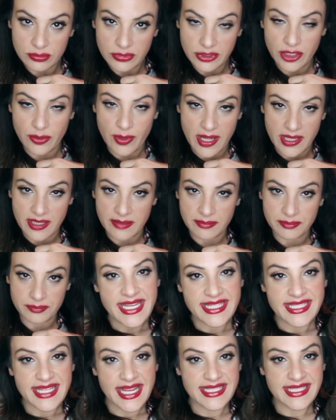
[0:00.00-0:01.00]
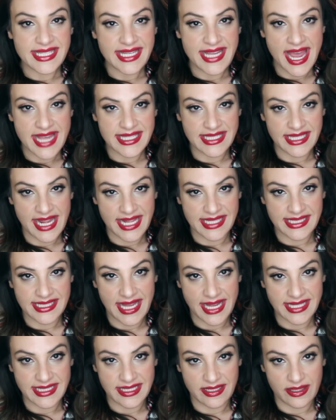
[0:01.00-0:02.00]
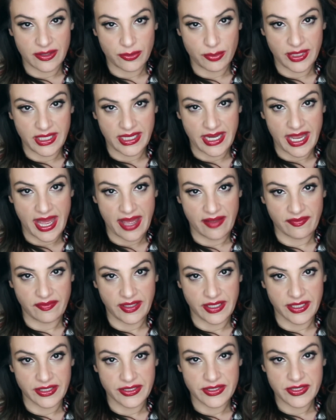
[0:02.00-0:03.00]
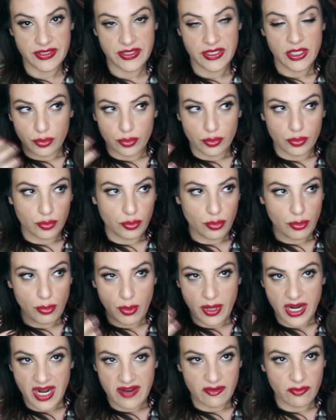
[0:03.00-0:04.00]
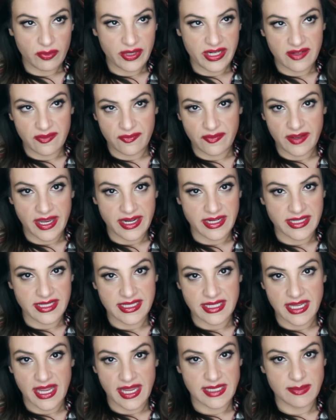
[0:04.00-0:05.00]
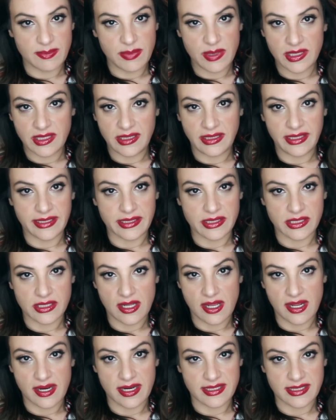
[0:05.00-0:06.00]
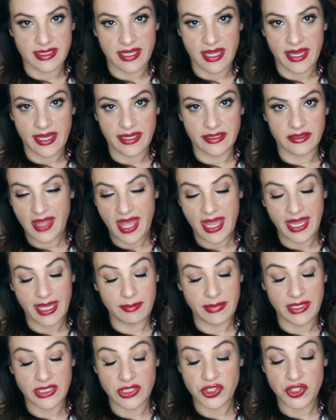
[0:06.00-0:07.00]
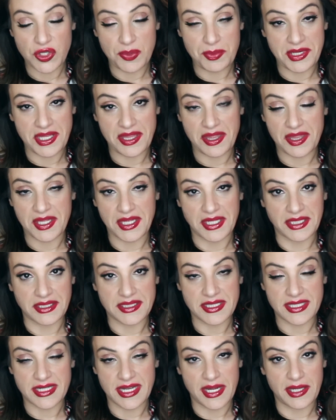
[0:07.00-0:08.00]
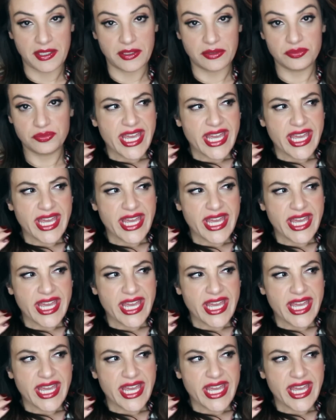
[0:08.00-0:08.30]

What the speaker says: You're welcome. He says he hasn't had sex in 3.5 years. Whatever we define as sex, Bill Clinton taught us that. That could mean so many things now.